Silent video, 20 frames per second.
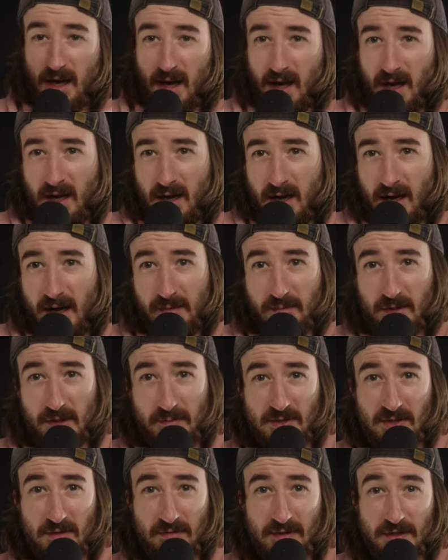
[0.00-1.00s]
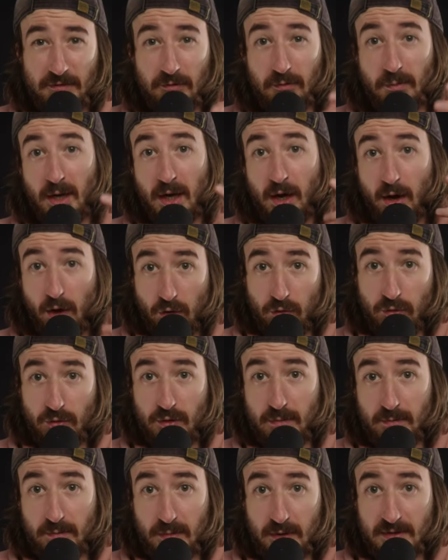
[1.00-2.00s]
Uh, I'm going to be doing this for my
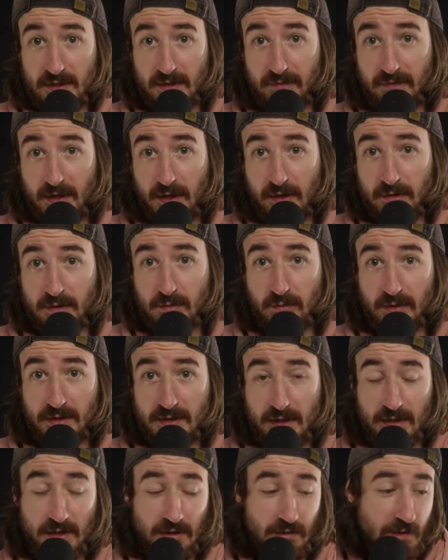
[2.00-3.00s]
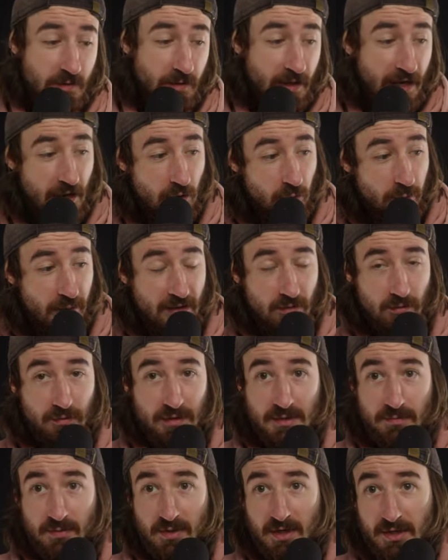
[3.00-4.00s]
own music videos, the ones I do, so I help out on
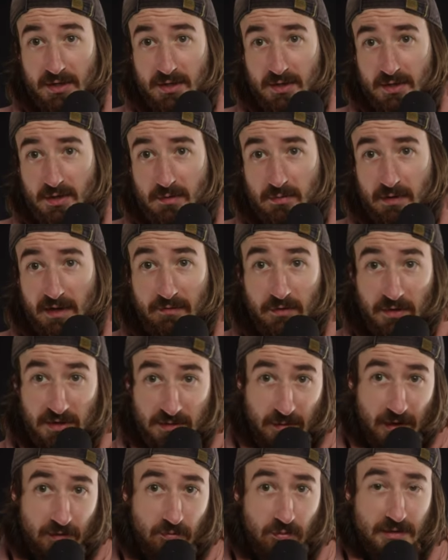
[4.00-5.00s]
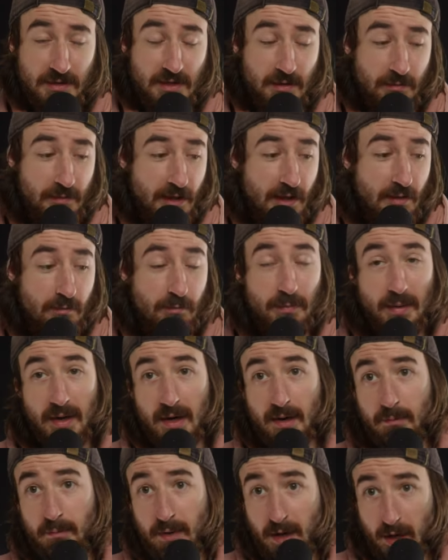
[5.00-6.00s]
these productions as well. I've got some other ones coming in,
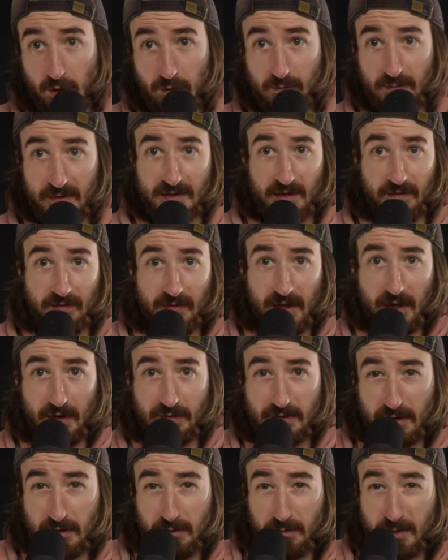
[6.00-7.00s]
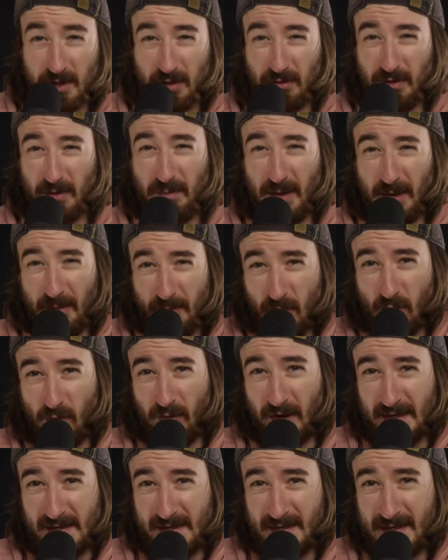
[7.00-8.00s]
but my own music videos I'm going to be doing a bit
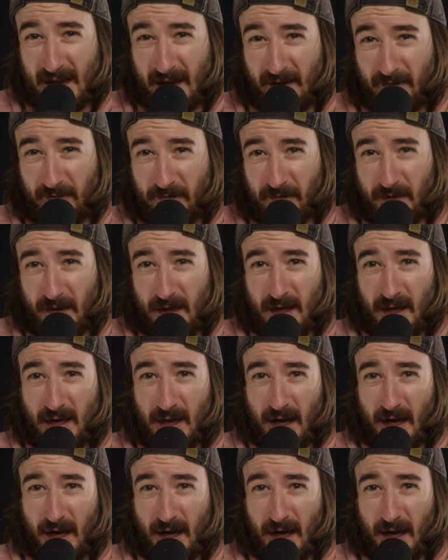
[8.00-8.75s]
more in depth.